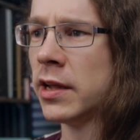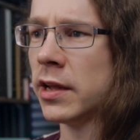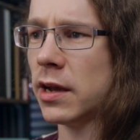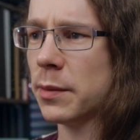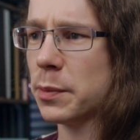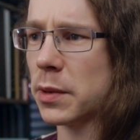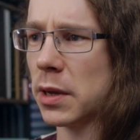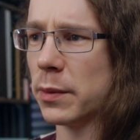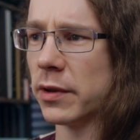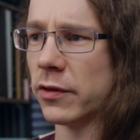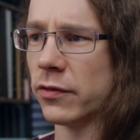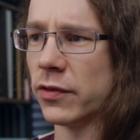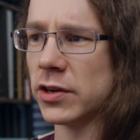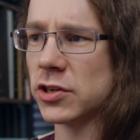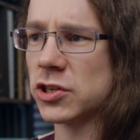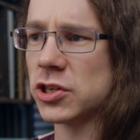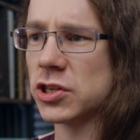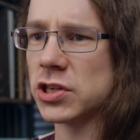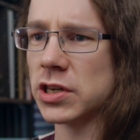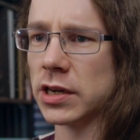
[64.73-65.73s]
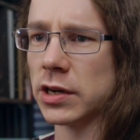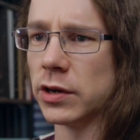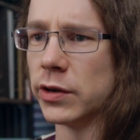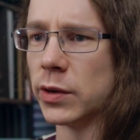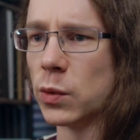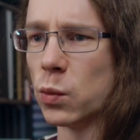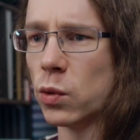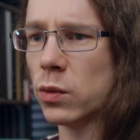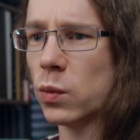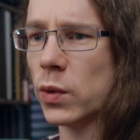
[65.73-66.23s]
upcoming features,
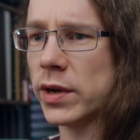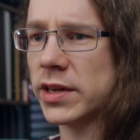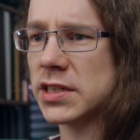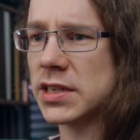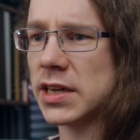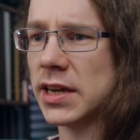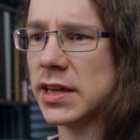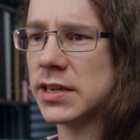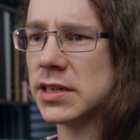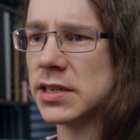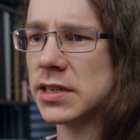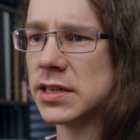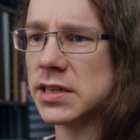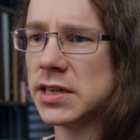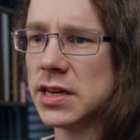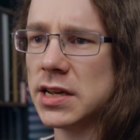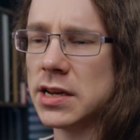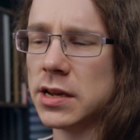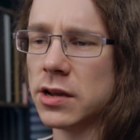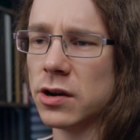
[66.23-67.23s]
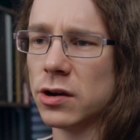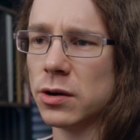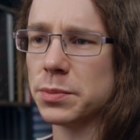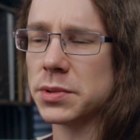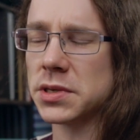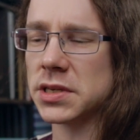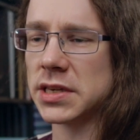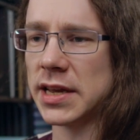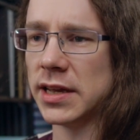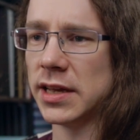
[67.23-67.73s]
including One Wasteland, Daily
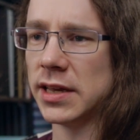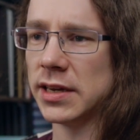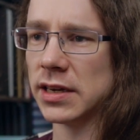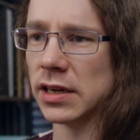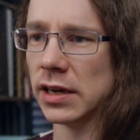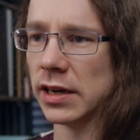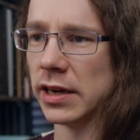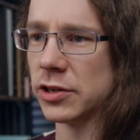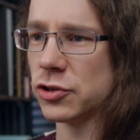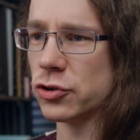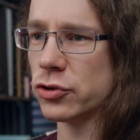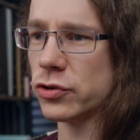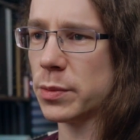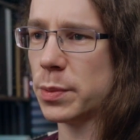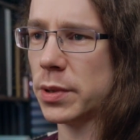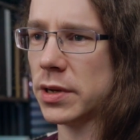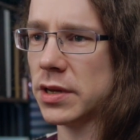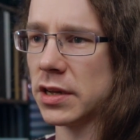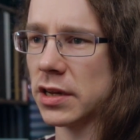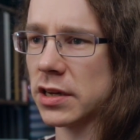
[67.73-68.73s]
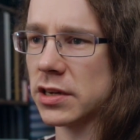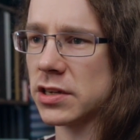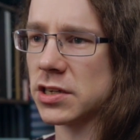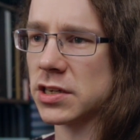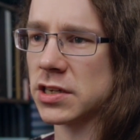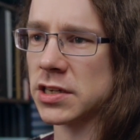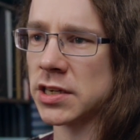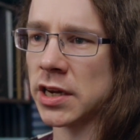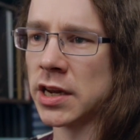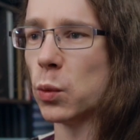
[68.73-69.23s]
Ops, and Legendary
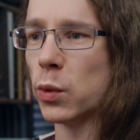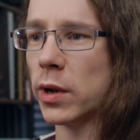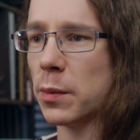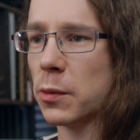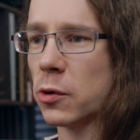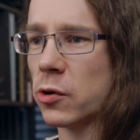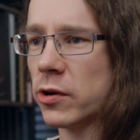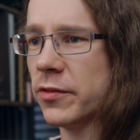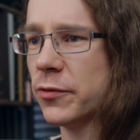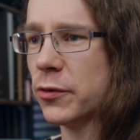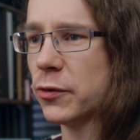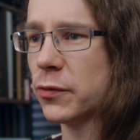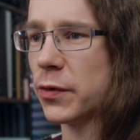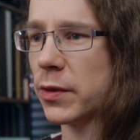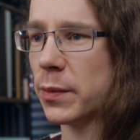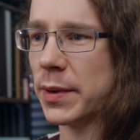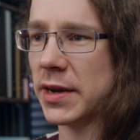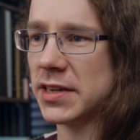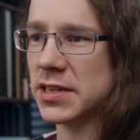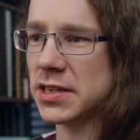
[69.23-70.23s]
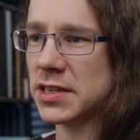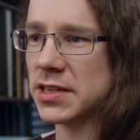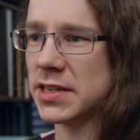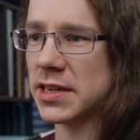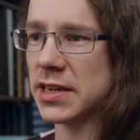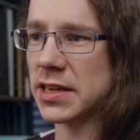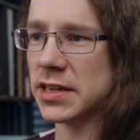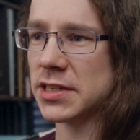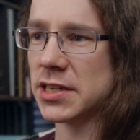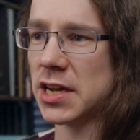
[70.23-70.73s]
Perks. We are grateful for the
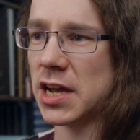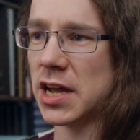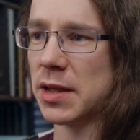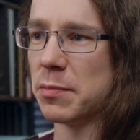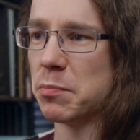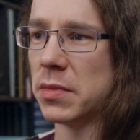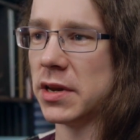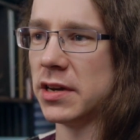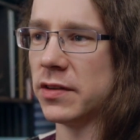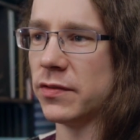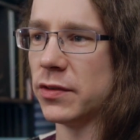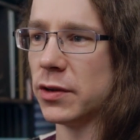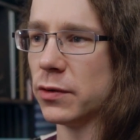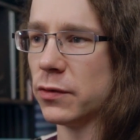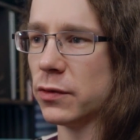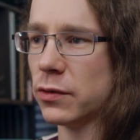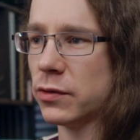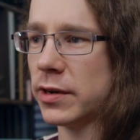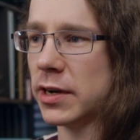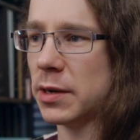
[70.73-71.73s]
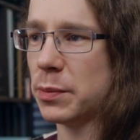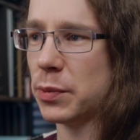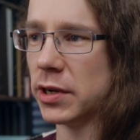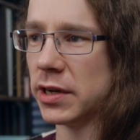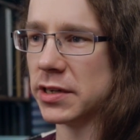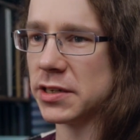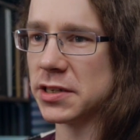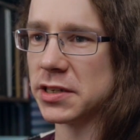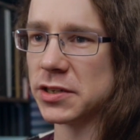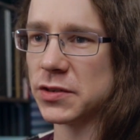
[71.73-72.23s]
playtesting and time many of you have already put
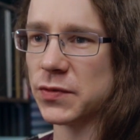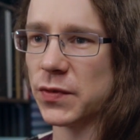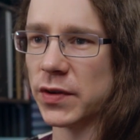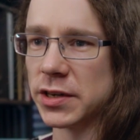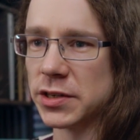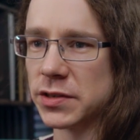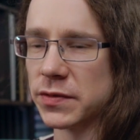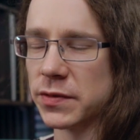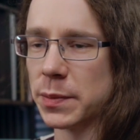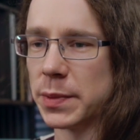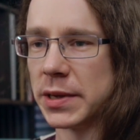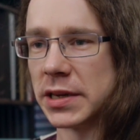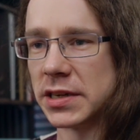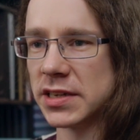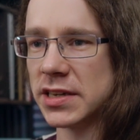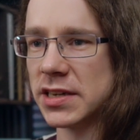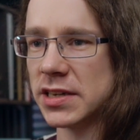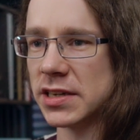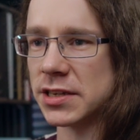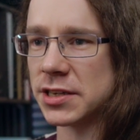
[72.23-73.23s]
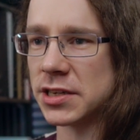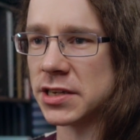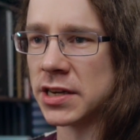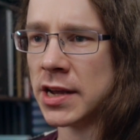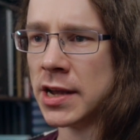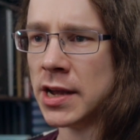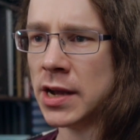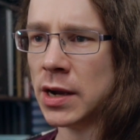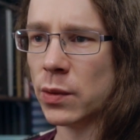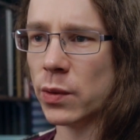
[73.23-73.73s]
into this phase of the PTS.
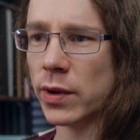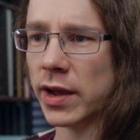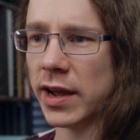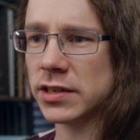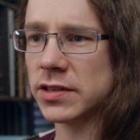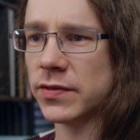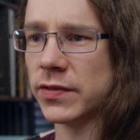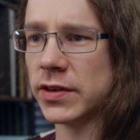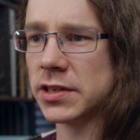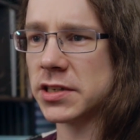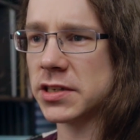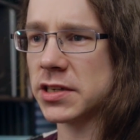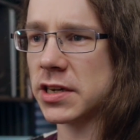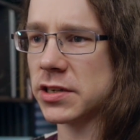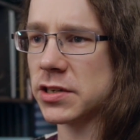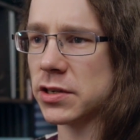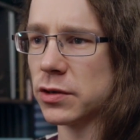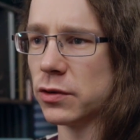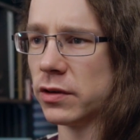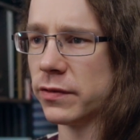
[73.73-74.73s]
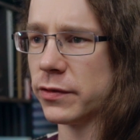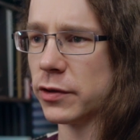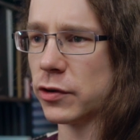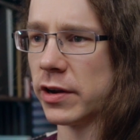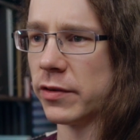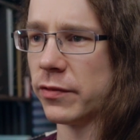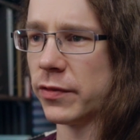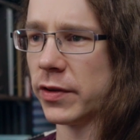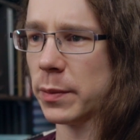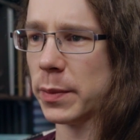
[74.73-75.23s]
We are actively discussing all of the
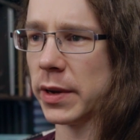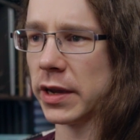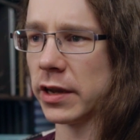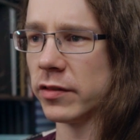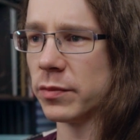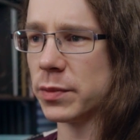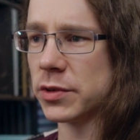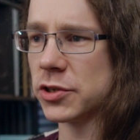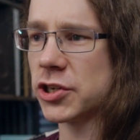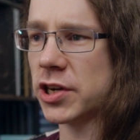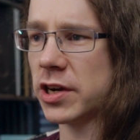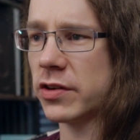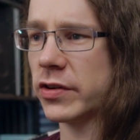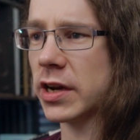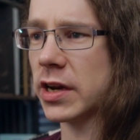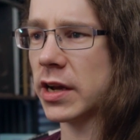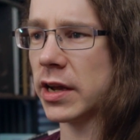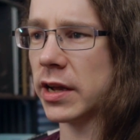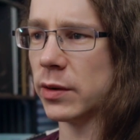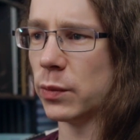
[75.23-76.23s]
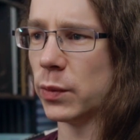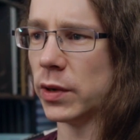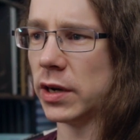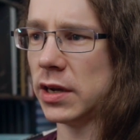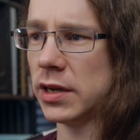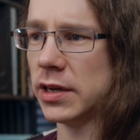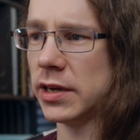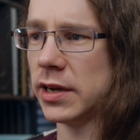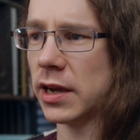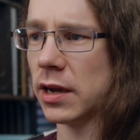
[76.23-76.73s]
great feedback you've been sharing, and we're
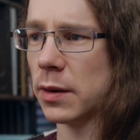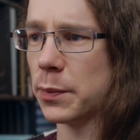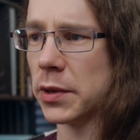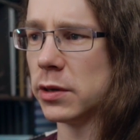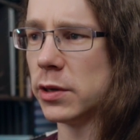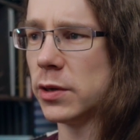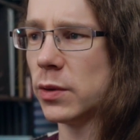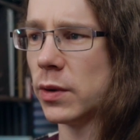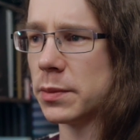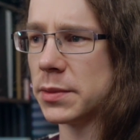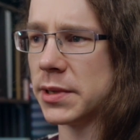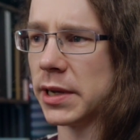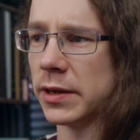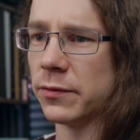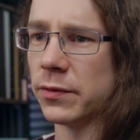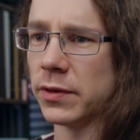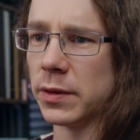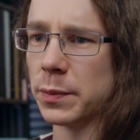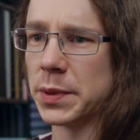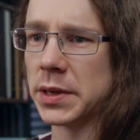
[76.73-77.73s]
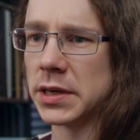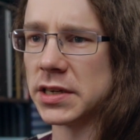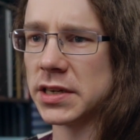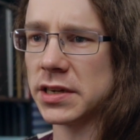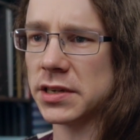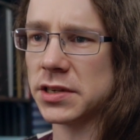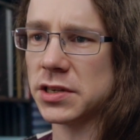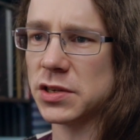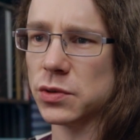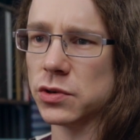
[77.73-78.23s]
lining up a new update for the
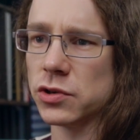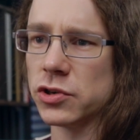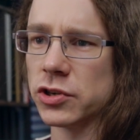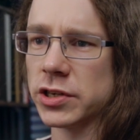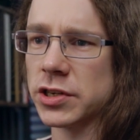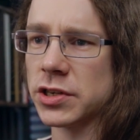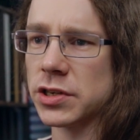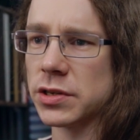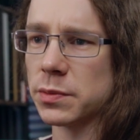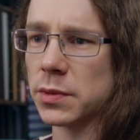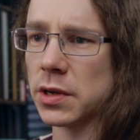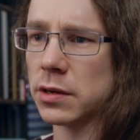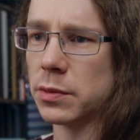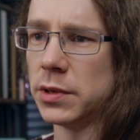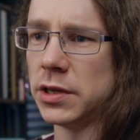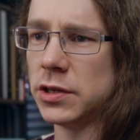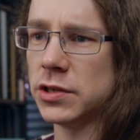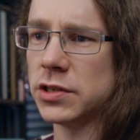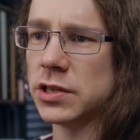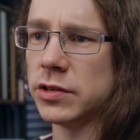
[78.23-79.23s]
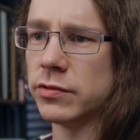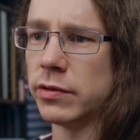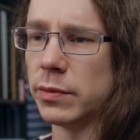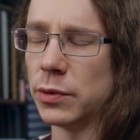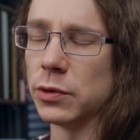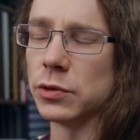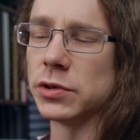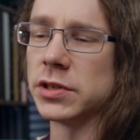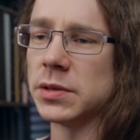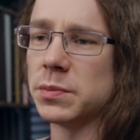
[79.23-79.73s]
PTS to adjust some
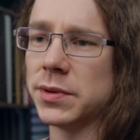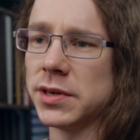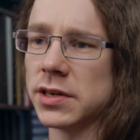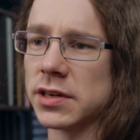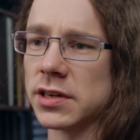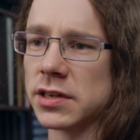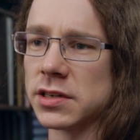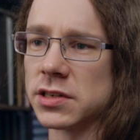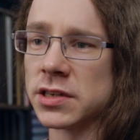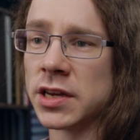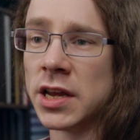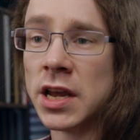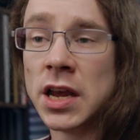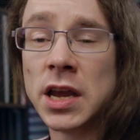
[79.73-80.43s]
community-reported bugs,